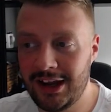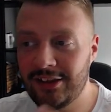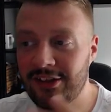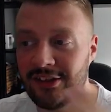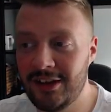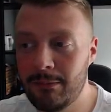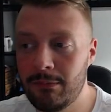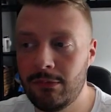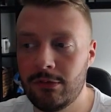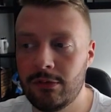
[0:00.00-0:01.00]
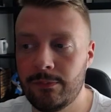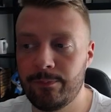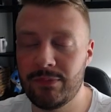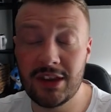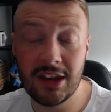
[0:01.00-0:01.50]
Sim
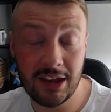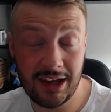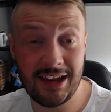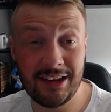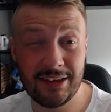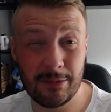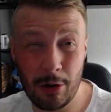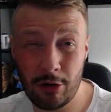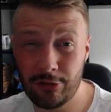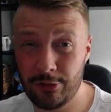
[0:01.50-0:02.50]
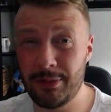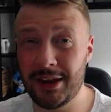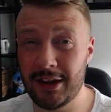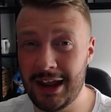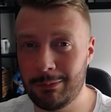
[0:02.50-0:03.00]
is supposed to
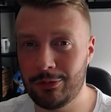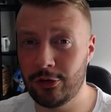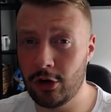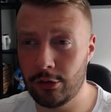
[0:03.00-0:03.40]
be able to go